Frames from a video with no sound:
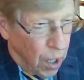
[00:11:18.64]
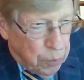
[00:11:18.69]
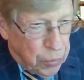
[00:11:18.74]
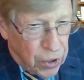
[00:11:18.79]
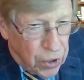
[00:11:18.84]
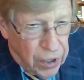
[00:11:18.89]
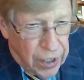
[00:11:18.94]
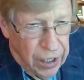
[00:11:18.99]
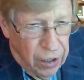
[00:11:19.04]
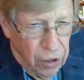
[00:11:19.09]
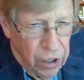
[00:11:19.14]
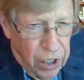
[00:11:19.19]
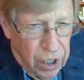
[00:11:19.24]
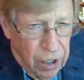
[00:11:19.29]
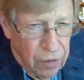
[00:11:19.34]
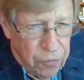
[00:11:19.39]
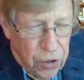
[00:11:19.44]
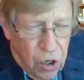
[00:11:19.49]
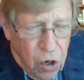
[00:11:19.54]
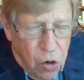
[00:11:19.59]

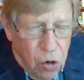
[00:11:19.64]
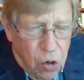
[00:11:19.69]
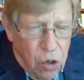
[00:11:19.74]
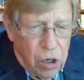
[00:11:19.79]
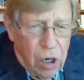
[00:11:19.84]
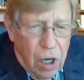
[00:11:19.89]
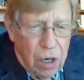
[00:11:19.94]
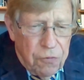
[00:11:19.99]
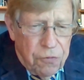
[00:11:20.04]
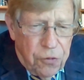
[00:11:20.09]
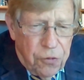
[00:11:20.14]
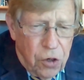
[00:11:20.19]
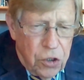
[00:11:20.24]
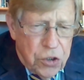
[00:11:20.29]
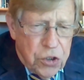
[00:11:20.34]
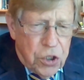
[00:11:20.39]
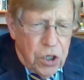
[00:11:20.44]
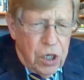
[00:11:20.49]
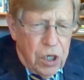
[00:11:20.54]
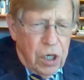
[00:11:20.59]
popularity of the court,
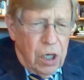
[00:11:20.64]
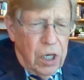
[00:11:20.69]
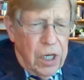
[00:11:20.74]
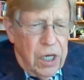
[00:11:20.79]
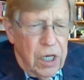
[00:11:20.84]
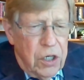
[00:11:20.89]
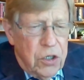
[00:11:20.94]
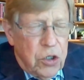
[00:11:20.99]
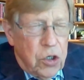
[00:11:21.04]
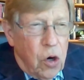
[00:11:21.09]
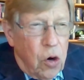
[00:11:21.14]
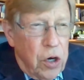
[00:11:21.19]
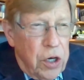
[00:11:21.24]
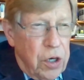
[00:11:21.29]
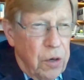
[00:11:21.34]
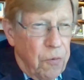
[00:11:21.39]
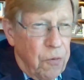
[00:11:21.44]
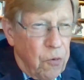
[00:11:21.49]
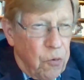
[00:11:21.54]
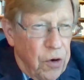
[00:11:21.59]
unfortunately, is
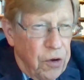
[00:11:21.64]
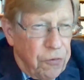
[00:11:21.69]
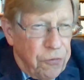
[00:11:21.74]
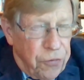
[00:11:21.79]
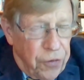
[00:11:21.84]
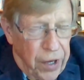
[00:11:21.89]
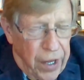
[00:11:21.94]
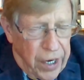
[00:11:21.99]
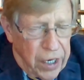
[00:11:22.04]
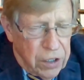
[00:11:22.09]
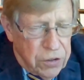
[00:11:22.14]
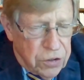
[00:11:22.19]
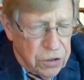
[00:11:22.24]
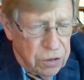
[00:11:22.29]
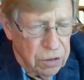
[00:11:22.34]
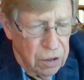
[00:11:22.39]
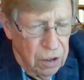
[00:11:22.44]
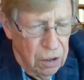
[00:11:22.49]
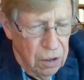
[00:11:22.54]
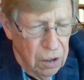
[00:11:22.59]
going to reflect
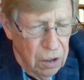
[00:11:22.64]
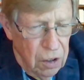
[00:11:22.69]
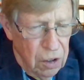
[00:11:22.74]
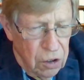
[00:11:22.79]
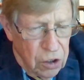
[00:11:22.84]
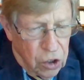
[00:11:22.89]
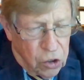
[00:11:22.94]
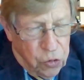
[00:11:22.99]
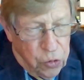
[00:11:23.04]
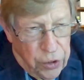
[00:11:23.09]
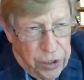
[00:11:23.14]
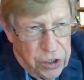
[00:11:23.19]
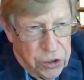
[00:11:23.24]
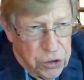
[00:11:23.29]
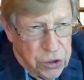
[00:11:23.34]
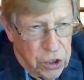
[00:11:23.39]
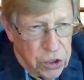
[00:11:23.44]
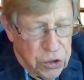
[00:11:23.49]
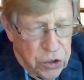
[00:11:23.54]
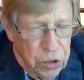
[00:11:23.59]
the
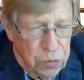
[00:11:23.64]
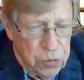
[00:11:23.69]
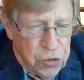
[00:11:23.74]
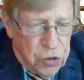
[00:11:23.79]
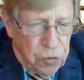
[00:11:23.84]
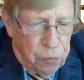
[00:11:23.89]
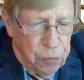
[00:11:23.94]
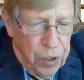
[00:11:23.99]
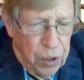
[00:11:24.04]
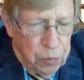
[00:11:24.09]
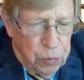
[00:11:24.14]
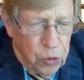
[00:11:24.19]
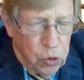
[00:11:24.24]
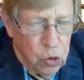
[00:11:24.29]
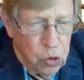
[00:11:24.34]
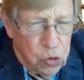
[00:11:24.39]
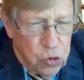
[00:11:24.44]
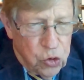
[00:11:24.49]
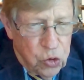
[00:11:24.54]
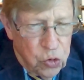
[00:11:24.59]
criticisms of people who